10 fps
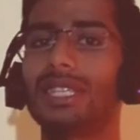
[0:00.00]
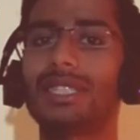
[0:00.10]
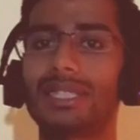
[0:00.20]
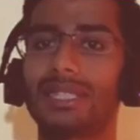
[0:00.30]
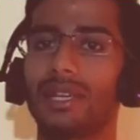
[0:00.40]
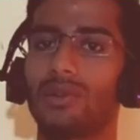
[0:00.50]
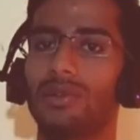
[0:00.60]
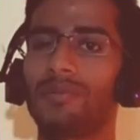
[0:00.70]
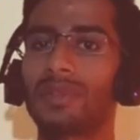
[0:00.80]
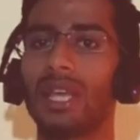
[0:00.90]
This is the
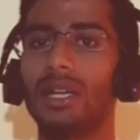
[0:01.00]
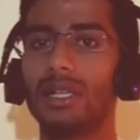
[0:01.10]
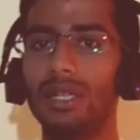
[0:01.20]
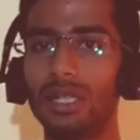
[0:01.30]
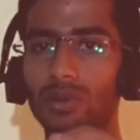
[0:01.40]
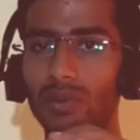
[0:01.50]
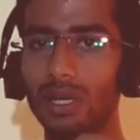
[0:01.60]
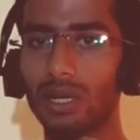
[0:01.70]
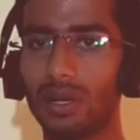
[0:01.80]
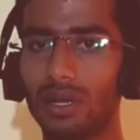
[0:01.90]
sound. You need to
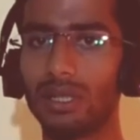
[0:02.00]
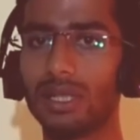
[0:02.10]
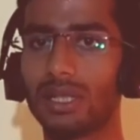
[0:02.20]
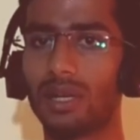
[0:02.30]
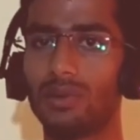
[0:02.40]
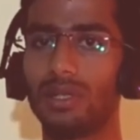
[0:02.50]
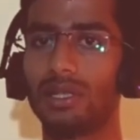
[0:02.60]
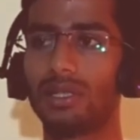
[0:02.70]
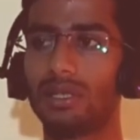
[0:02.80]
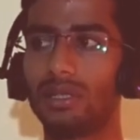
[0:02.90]
work on this sound.